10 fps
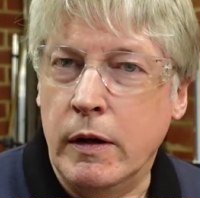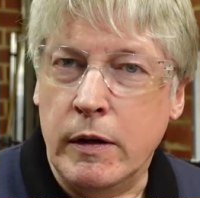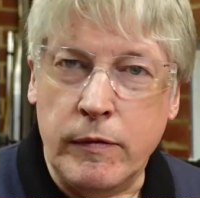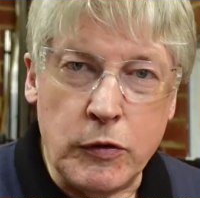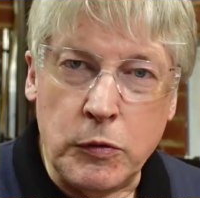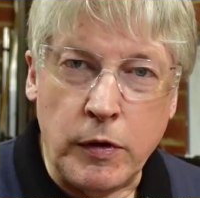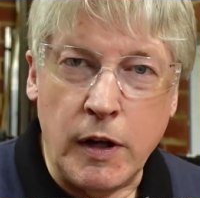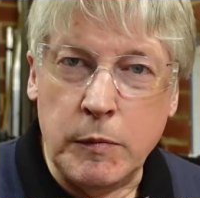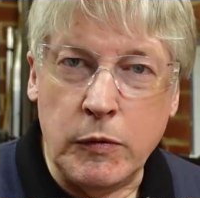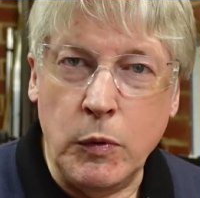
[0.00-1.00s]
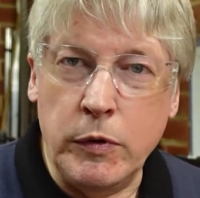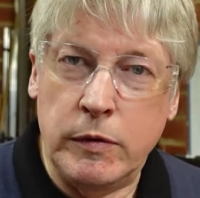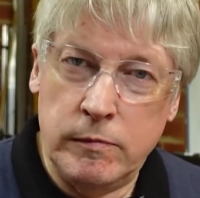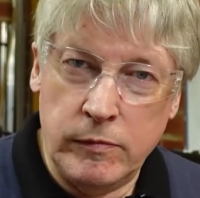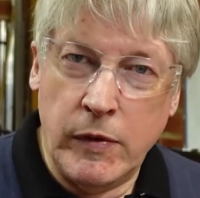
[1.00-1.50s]
If this was a lump of wood,
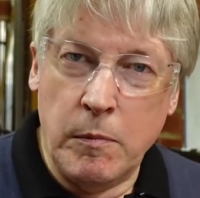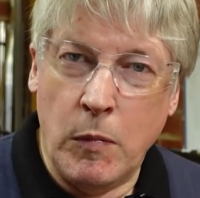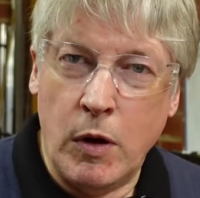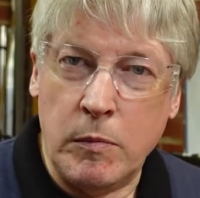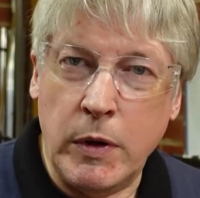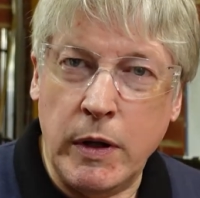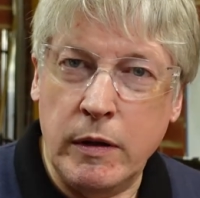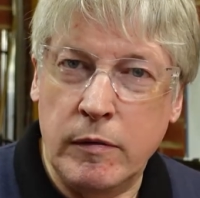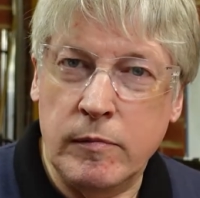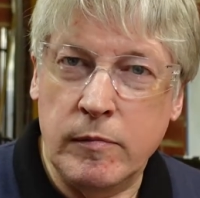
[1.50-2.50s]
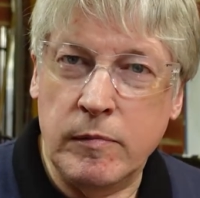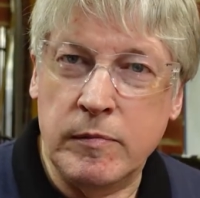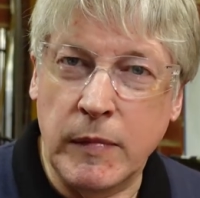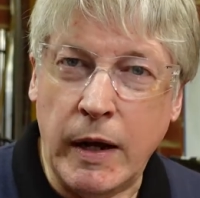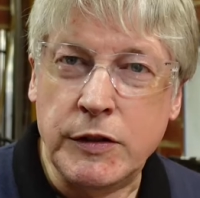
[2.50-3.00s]
that might be
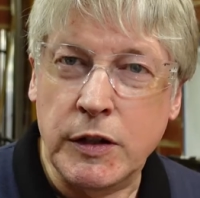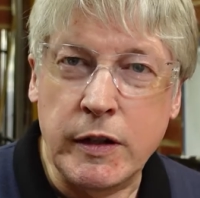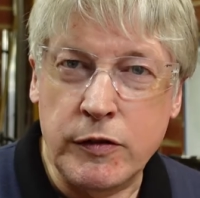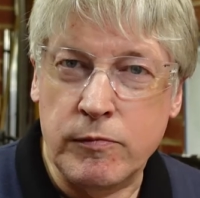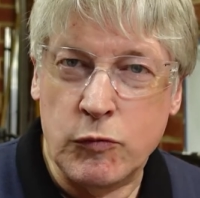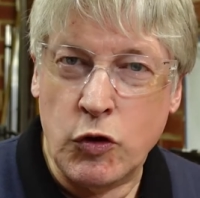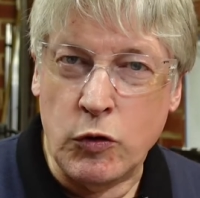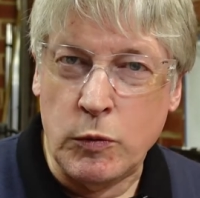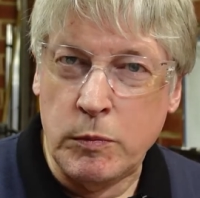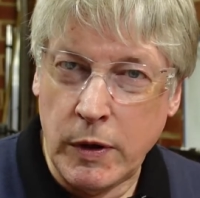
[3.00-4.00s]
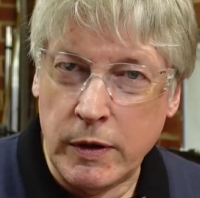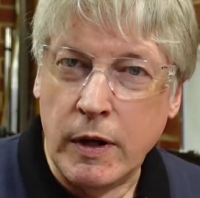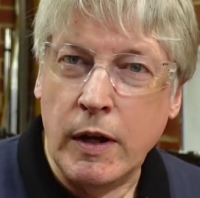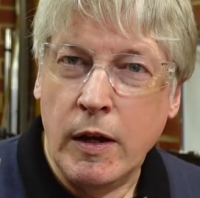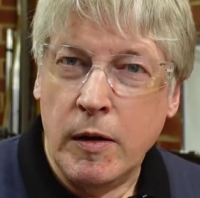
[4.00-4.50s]
actually true, but
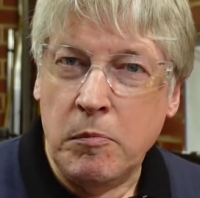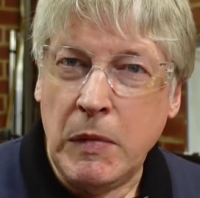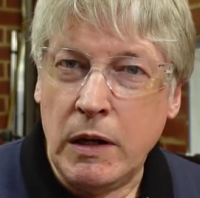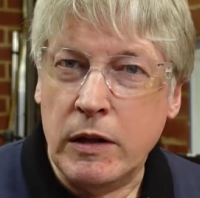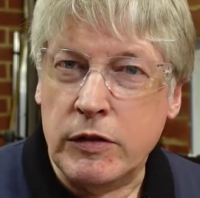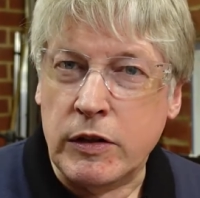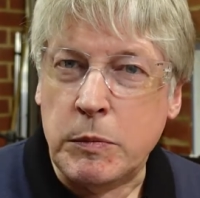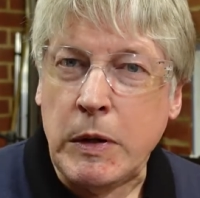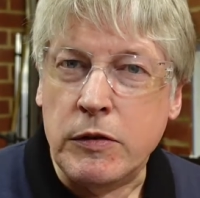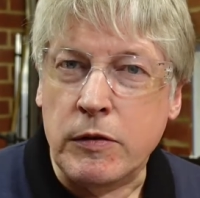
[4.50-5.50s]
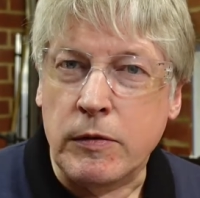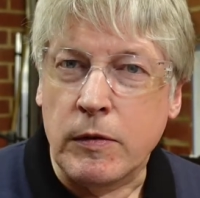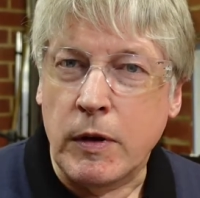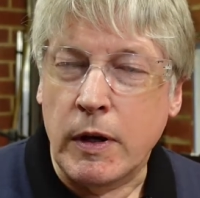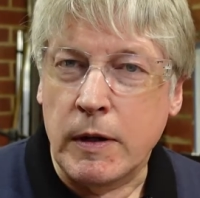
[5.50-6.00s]
metal is expensive.
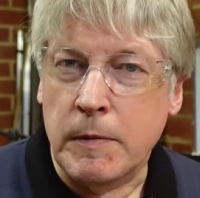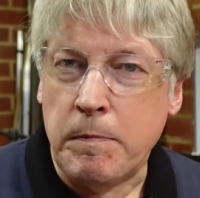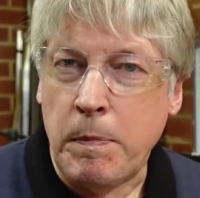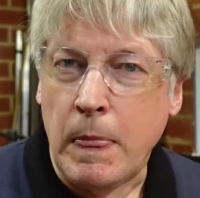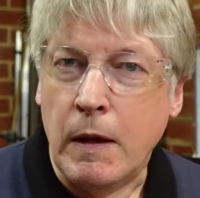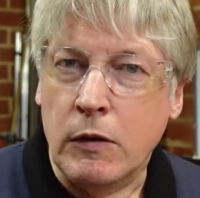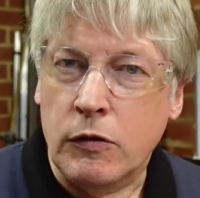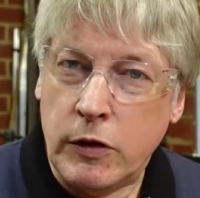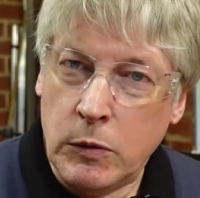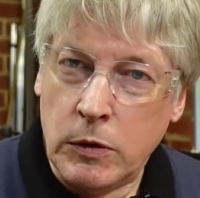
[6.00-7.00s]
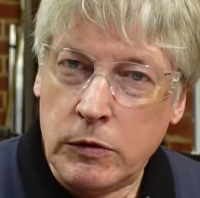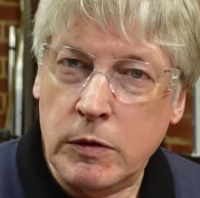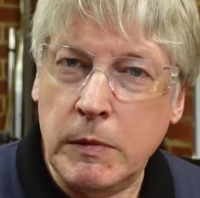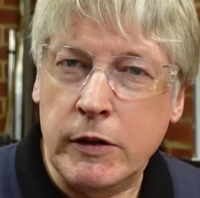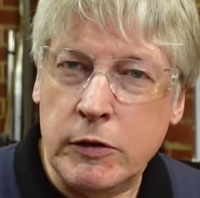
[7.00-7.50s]
Steel not so
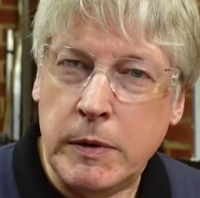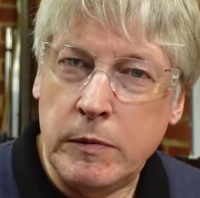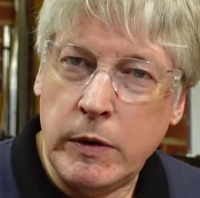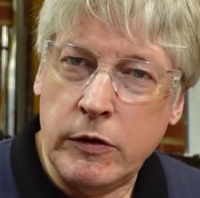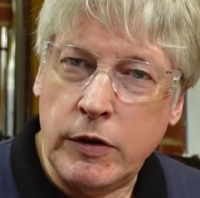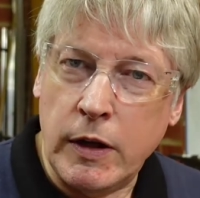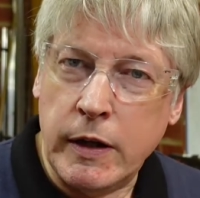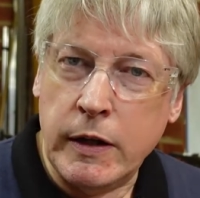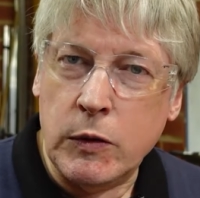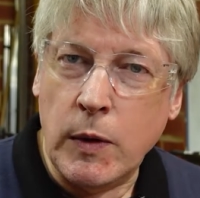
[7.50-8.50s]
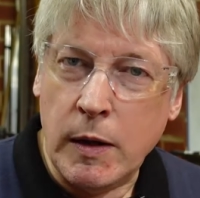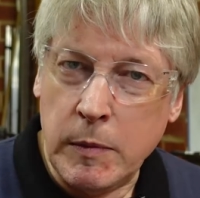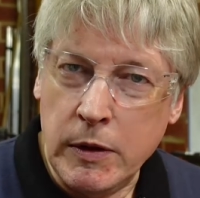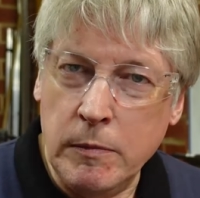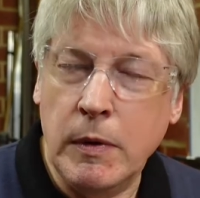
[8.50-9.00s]
much, but when you start getting into
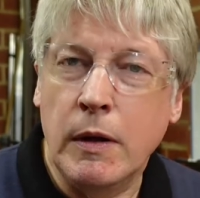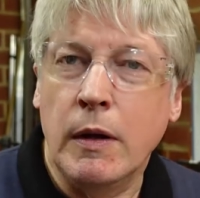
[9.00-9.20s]
aluminium